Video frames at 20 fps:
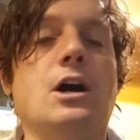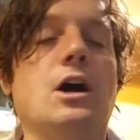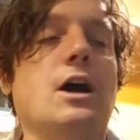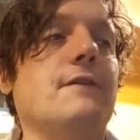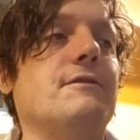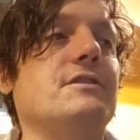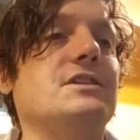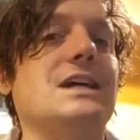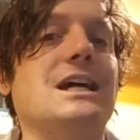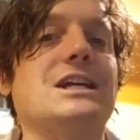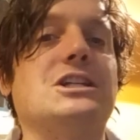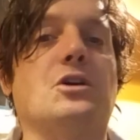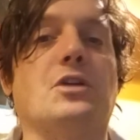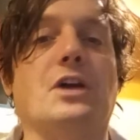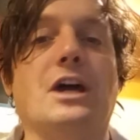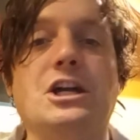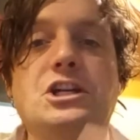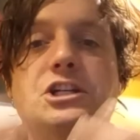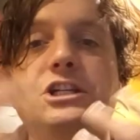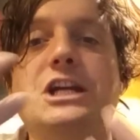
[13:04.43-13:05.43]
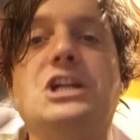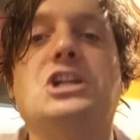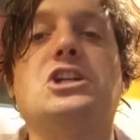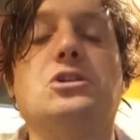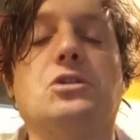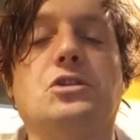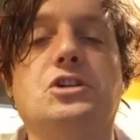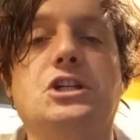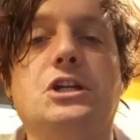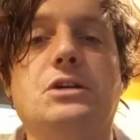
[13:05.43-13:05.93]
if he takes on
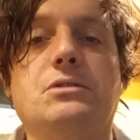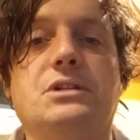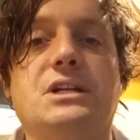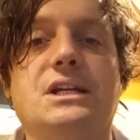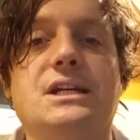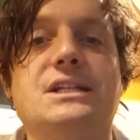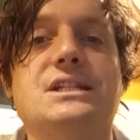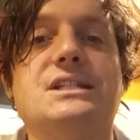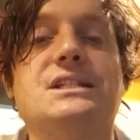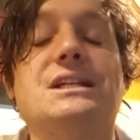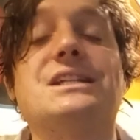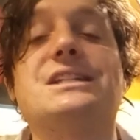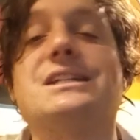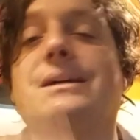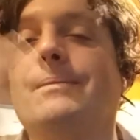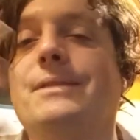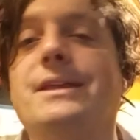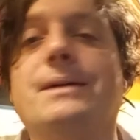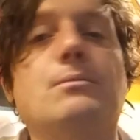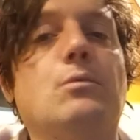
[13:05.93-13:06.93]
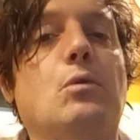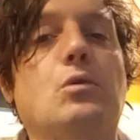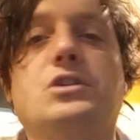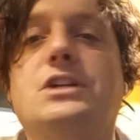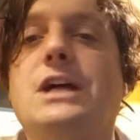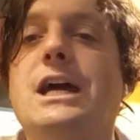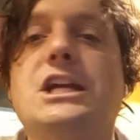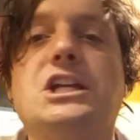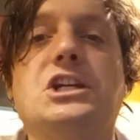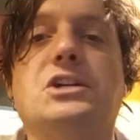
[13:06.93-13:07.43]
additional duties, does something more
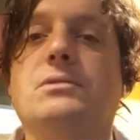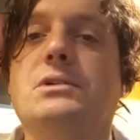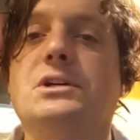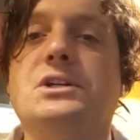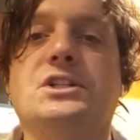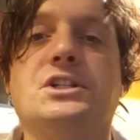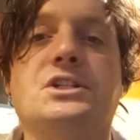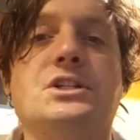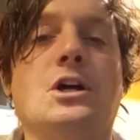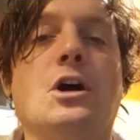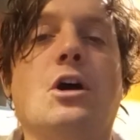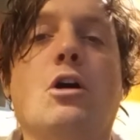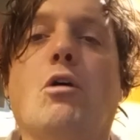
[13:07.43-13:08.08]
dangerous,